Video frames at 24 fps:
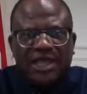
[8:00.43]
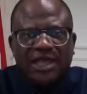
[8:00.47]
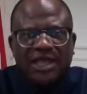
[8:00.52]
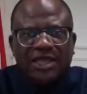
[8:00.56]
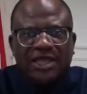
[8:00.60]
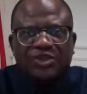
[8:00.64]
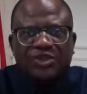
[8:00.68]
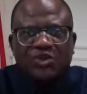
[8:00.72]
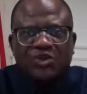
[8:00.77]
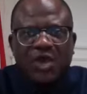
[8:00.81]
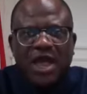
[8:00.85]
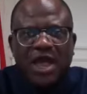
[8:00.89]

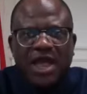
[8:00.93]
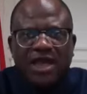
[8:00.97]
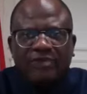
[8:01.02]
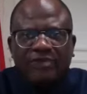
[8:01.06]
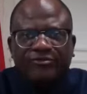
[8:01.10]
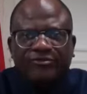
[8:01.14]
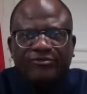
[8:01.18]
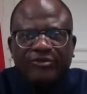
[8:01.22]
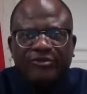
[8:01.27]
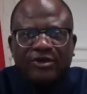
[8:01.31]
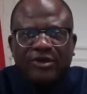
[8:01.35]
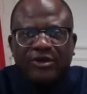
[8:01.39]
you
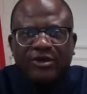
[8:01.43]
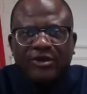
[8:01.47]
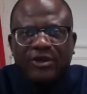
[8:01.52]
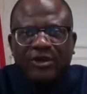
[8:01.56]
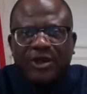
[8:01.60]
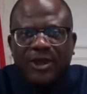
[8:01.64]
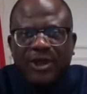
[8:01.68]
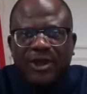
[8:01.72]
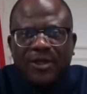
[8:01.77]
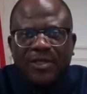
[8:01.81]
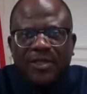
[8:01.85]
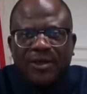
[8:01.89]
have
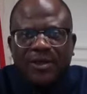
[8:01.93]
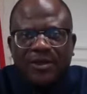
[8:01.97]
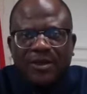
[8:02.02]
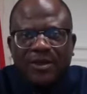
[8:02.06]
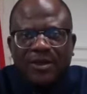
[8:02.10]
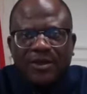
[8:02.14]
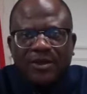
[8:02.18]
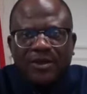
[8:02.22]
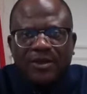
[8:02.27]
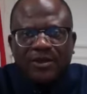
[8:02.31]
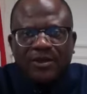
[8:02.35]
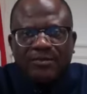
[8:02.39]

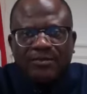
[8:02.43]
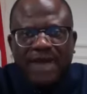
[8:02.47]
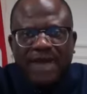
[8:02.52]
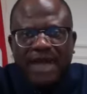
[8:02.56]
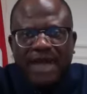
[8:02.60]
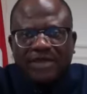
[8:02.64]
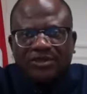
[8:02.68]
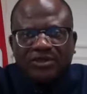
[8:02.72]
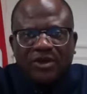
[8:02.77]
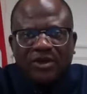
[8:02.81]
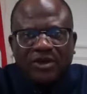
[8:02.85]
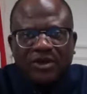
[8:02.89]

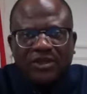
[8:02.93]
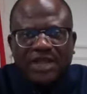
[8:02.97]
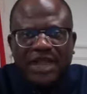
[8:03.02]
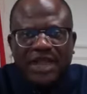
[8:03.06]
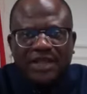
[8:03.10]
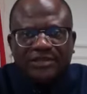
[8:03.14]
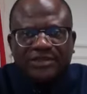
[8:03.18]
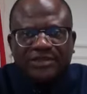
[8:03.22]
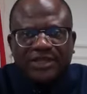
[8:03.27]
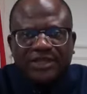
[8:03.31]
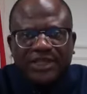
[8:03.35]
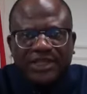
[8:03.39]

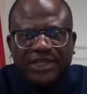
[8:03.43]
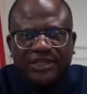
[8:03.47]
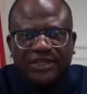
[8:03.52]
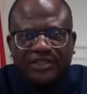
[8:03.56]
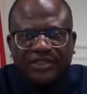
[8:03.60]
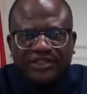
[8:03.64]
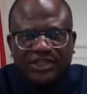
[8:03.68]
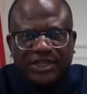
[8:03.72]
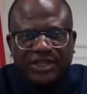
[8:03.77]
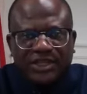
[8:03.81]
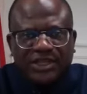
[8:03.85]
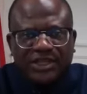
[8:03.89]
McDonald's,
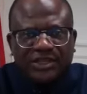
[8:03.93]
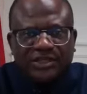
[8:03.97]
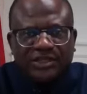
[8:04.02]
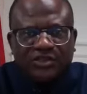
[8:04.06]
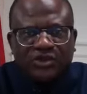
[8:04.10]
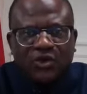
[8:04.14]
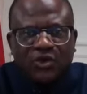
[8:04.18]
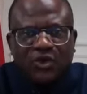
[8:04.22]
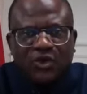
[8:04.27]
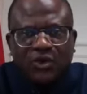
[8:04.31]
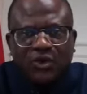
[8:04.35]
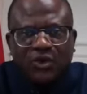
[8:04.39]
Intel,
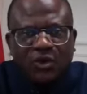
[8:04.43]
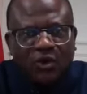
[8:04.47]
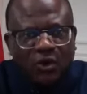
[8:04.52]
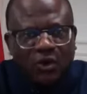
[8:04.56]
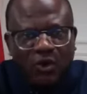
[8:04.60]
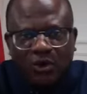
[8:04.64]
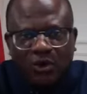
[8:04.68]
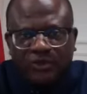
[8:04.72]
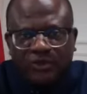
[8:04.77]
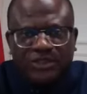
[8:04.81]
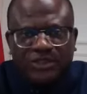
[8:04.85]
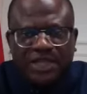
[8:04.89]
so
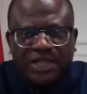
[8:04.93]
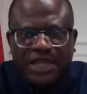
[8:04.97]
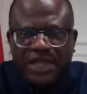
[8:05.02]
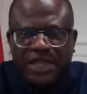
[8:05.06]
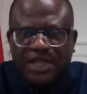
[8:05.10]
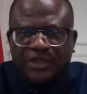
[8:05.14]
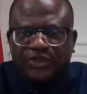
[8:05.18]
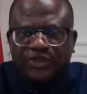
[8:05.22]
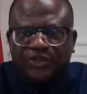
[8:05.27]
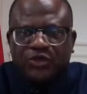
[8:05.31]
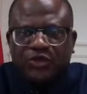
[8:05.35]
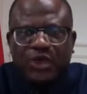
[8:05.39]

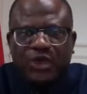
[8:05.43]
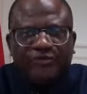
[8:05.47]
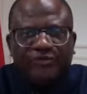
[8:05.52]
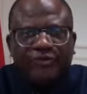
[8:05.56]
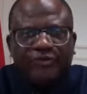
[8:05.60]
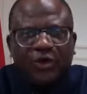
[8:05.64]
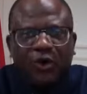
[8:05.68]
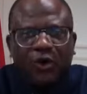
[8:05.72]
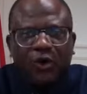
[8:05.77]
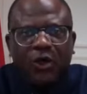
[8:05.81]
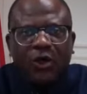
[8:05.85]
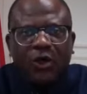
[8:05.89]
Honda, you have
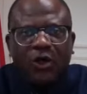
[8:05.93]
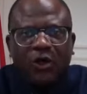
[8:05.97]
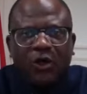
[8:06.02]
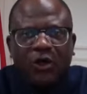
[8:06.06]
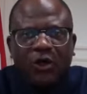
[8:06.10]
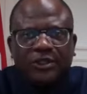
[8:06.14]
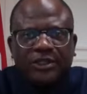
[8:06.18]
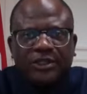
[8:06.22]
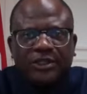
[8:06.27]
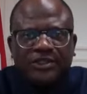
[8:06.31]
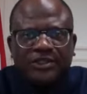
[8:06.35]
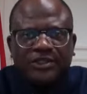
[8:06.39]

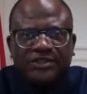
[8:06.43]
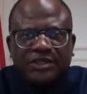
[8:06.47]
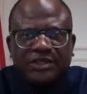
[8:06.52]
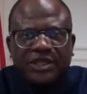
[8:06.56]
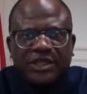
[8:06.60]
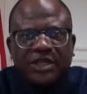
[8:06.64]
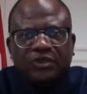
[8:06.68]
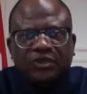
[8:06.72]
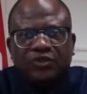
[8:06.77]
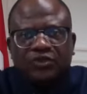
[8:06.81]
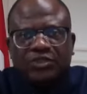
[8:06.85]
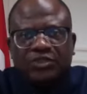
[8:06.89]
all these,
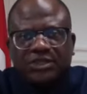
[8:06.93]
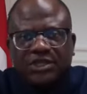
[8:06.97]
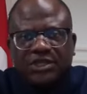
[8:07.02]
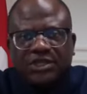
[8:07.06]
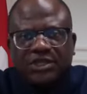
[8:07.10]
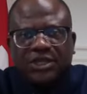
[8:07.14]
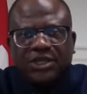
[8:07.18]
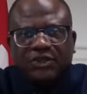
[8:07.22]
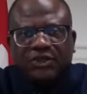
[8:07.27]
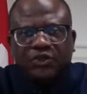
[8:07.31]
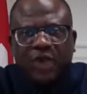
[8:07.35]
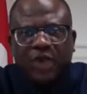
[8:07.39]
you
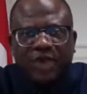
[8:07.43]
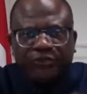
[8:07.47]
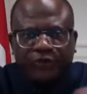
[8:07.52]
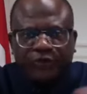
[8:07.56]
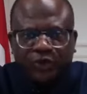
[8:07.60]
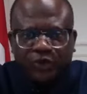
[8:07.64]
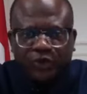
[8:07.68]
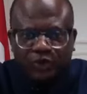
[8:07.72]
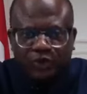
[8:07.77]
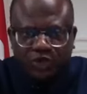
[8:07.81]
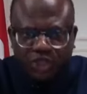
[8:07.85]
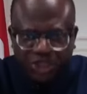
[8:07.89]
see, you
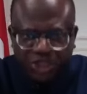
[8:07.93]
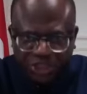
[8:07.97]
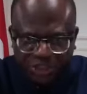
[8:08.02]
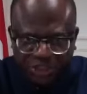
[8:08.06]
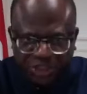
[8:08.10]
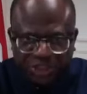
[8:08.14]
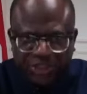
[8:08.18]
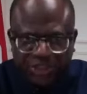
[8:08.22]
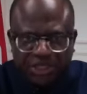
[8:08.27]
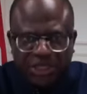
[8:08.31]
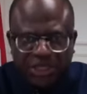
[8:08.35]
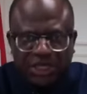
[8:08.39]
have
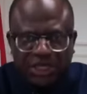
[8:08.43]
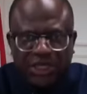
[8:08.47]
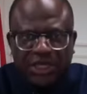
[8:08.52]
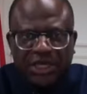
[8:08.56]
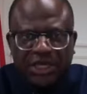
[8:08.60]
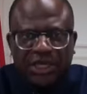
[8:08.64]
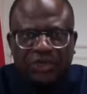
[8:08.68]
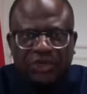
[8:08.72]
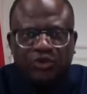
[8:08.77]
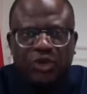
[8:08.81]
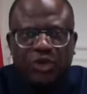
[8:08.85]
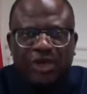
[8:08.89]
Gucci,
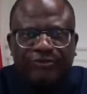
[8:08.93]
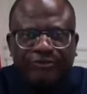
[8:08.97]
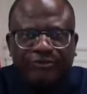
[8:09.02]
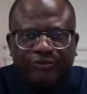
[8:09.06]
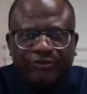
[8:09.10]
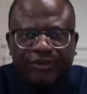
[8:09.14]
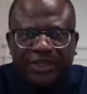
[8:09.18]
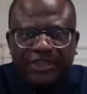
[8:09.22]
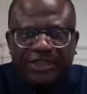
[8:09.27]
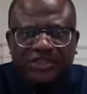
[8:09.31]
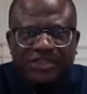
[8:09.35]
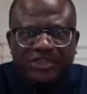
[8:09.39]
you have
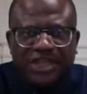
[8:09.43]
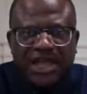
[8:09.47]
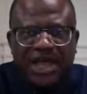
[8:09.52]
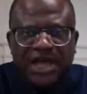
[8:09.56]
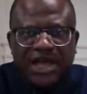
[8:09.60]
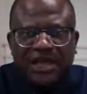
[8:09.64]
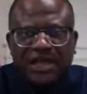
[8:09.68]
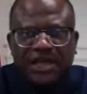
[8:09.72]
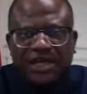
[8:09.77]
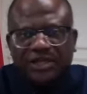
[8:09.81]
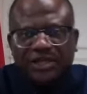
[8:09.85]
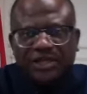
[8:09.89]

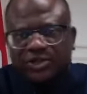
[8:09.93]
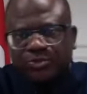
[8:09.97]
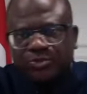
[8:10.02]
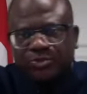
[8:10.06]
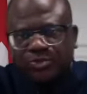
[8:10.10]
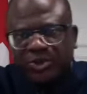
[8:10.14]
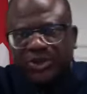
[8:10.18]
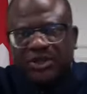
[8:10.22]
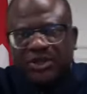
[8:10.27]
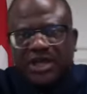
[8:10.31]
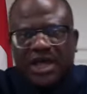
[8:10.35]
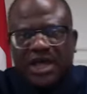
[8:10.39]
Visa,
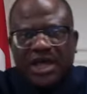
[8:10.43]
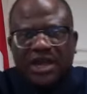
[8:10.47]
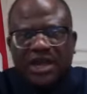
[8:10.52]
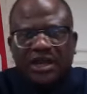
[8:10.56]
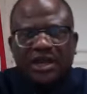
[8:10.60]
Caterpillar.